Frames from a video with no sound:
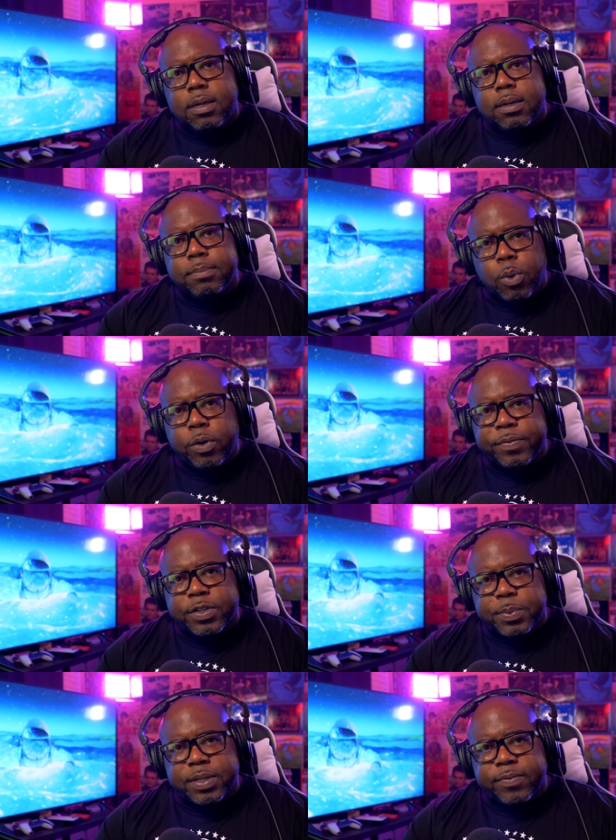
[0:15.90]
more of this
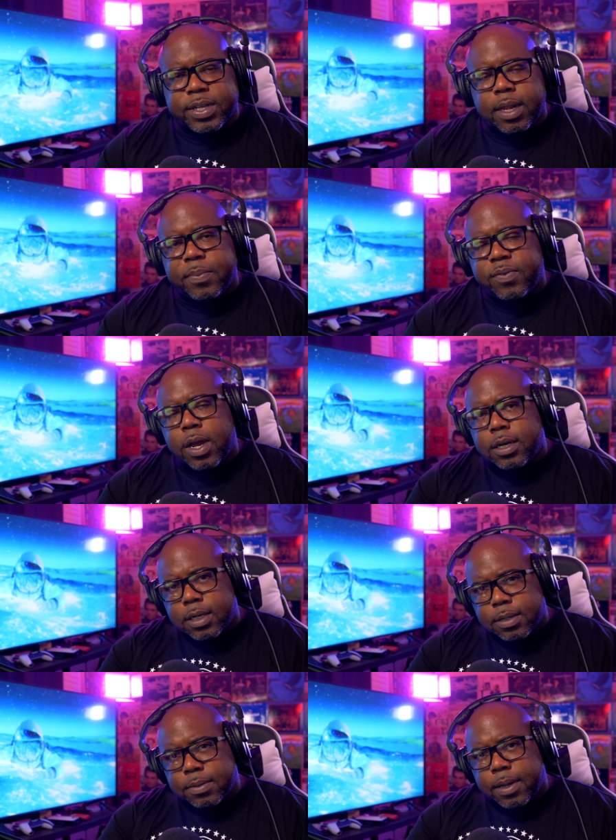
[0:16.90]
specific type of
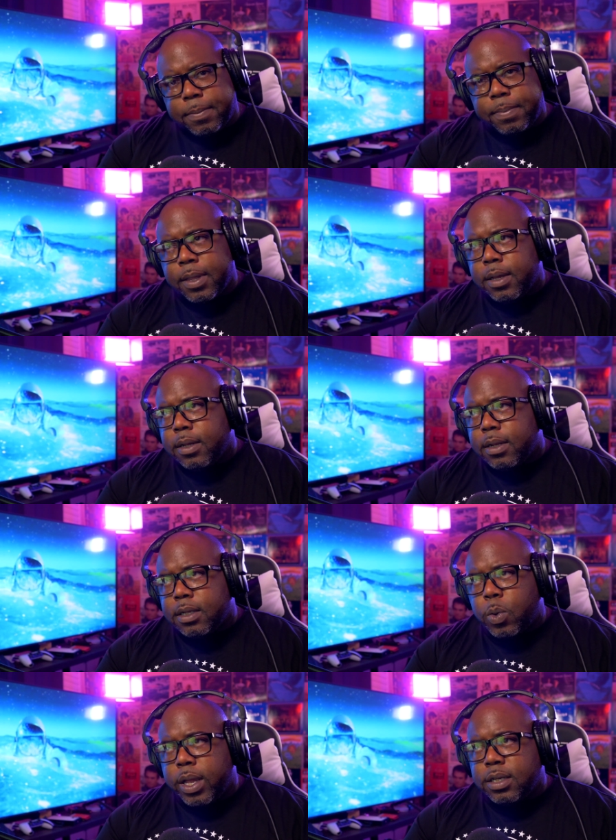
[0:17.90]
content, okay? Let's
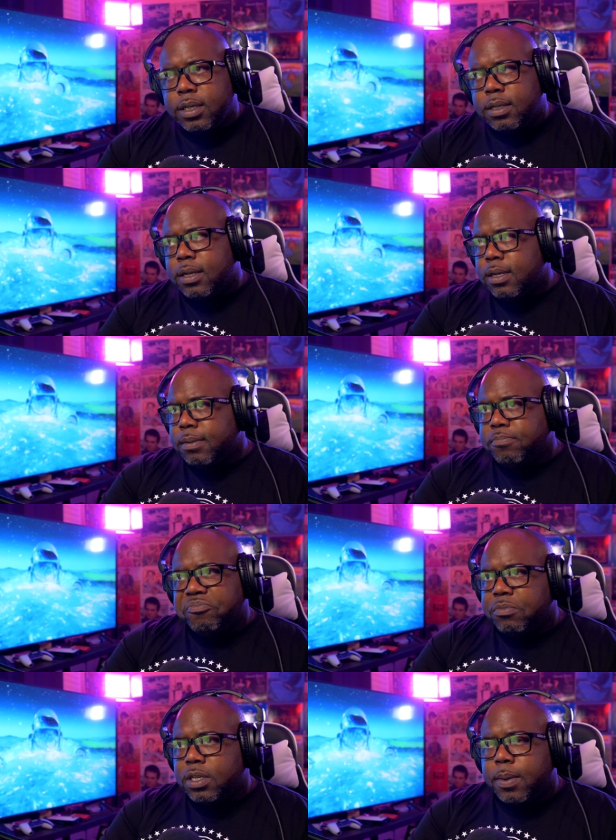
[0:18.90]
go ahead and just um,
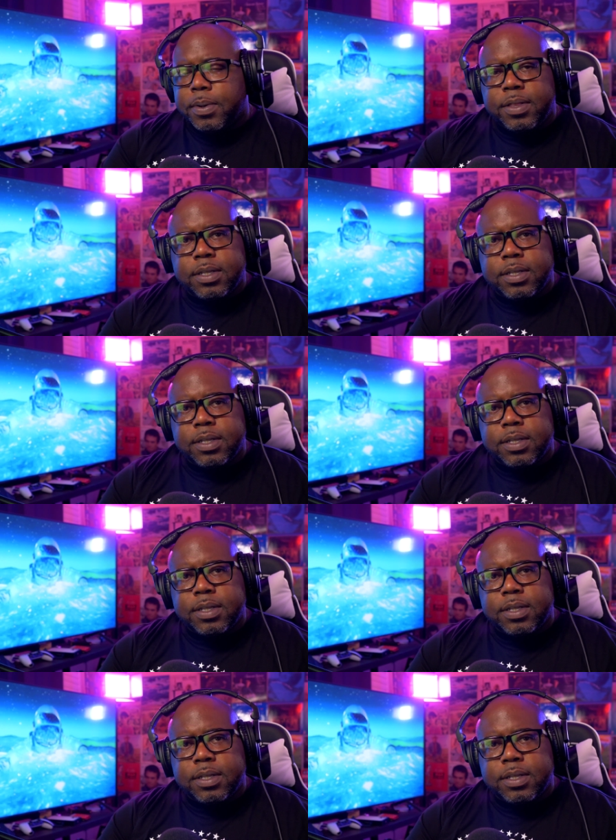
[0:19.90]
jump into this